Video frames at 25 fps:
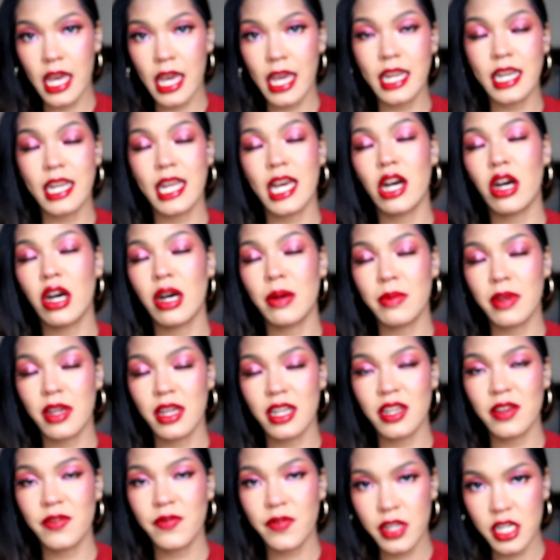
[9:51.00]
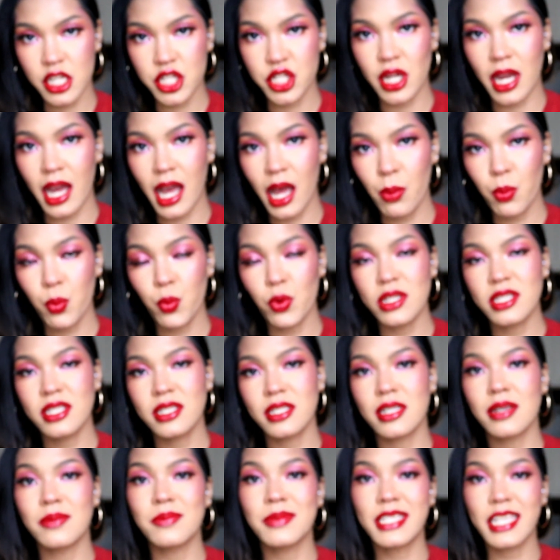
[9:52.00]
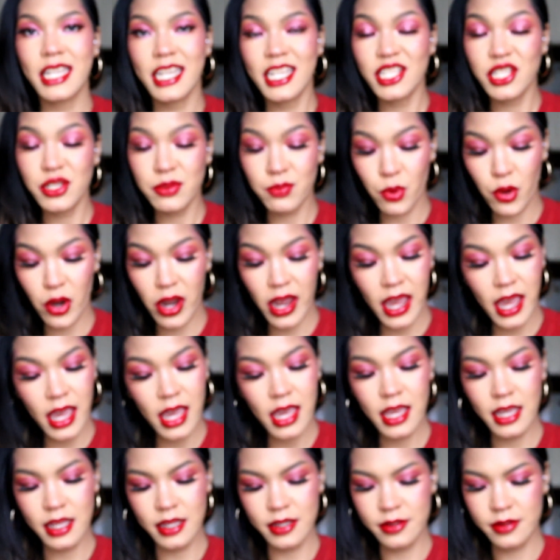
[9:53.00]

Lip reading: And now I'm gonna finish up with some setting spray.